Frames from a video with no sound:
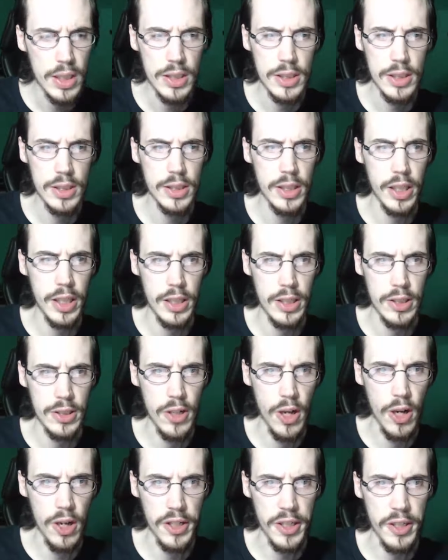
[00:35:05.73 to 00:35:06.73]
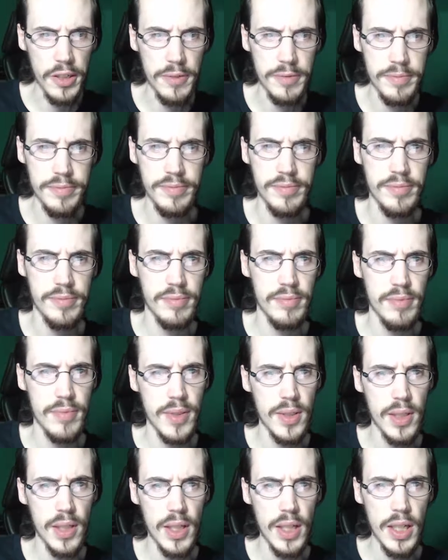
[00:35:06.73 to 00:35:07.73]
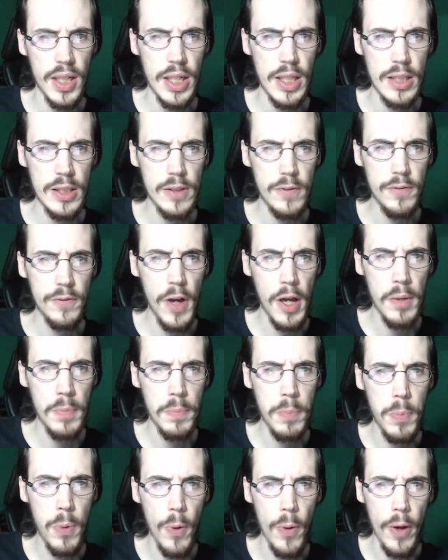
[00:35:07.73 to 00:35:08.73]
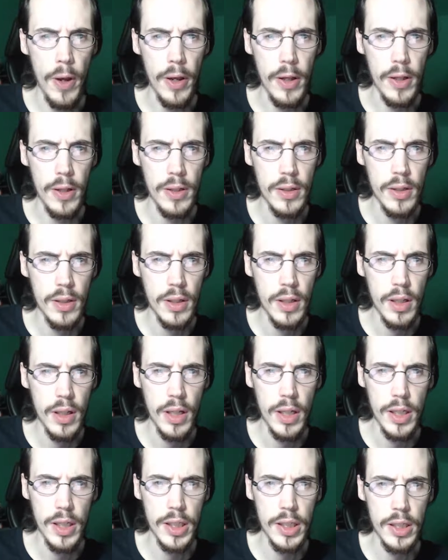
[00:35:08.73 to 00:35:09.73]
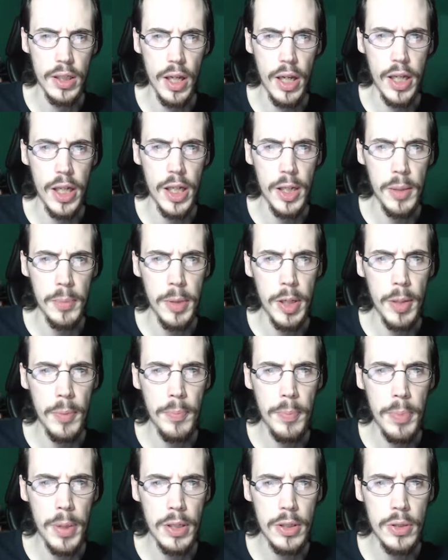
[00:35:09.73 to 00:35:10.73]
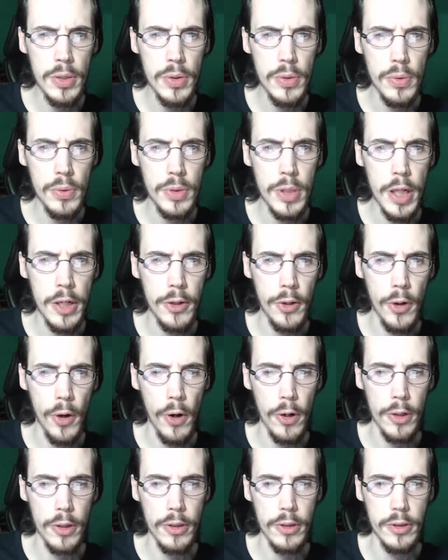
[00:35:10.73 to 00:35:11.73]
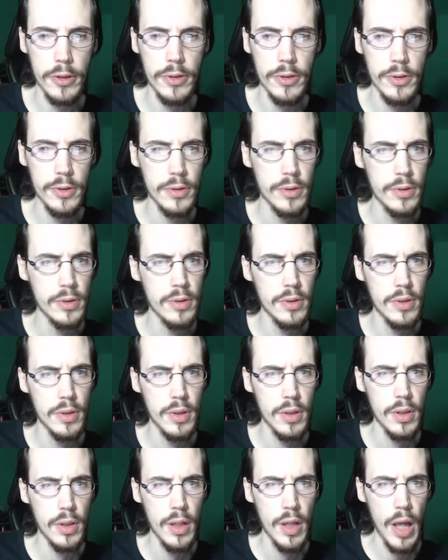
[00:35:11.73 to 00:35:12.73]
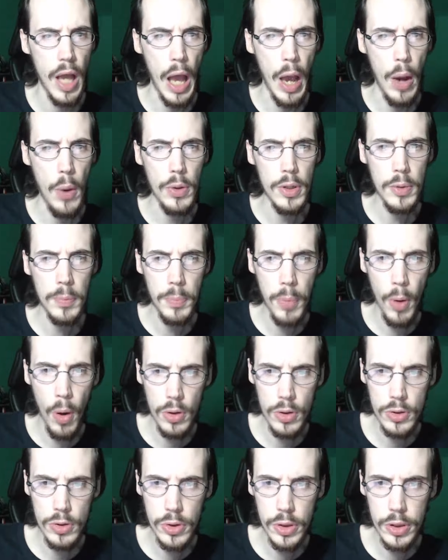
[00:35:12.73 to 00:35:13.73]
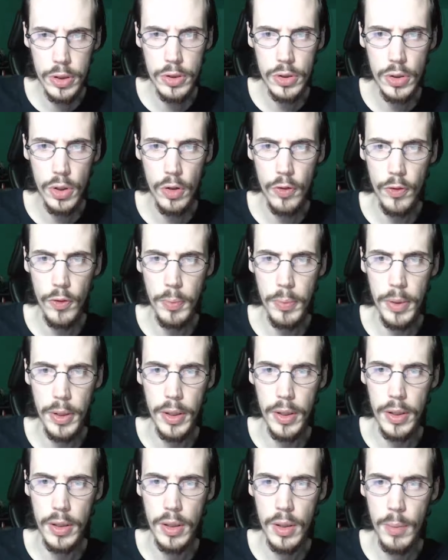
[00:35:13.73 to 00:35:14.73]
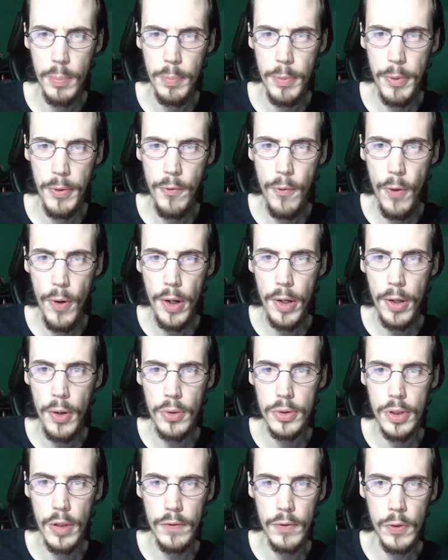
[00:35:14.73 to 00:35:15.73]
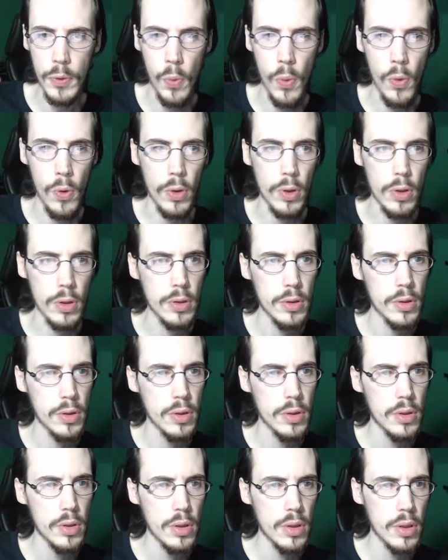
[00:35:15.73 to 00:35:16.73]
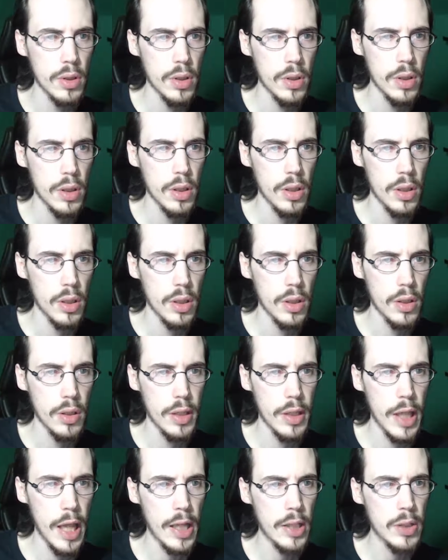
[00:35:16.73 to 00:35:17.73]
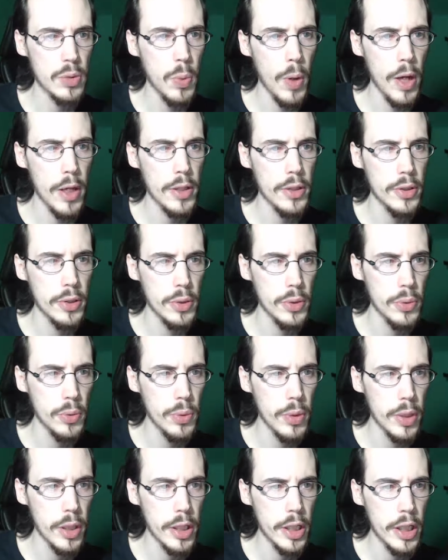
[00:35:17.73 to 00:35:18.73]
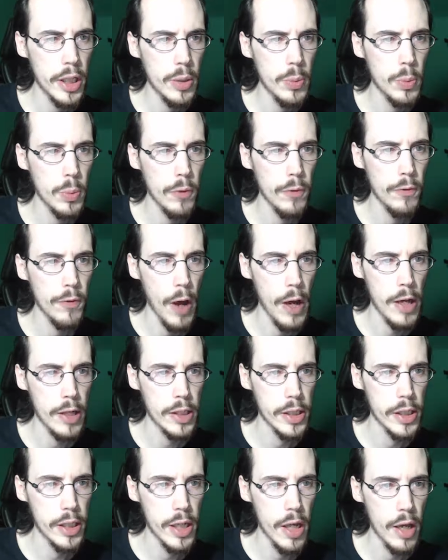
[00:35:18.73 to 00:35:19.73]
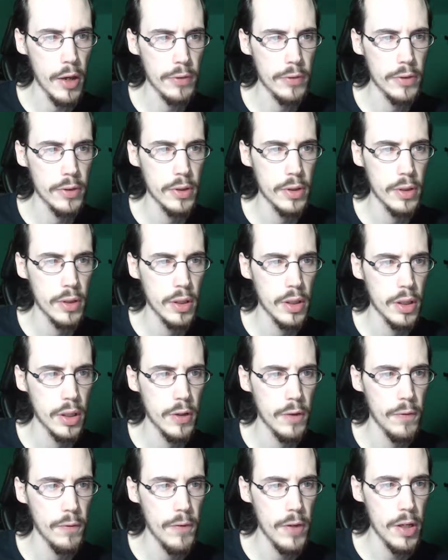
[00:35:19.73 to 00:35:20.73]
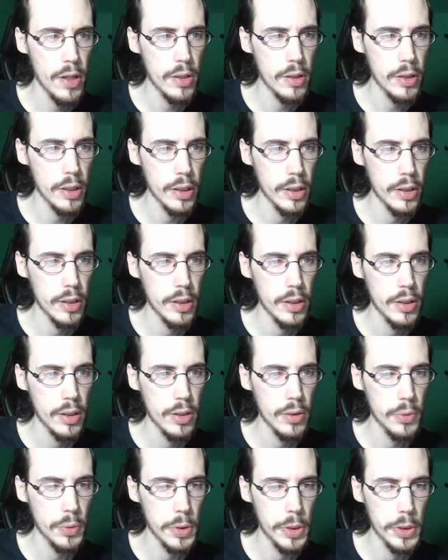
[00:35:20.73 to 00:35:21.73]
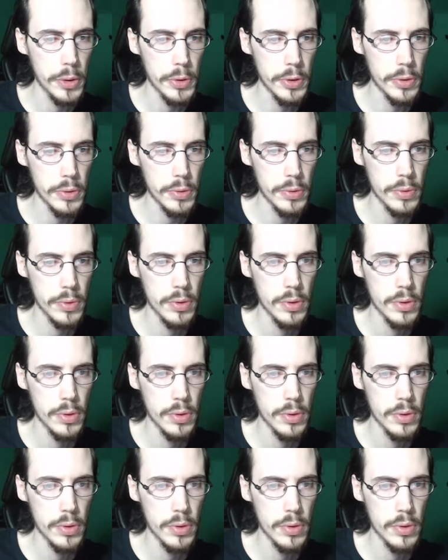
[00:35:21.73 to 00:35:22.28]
Sounds like Stocky. He's a fun boy, and he can be a bit too tender-hearted. I want to bolster his nerve a bit before he goes off to war. That's why you and he will fight to death. Conveniently, he'll kill you.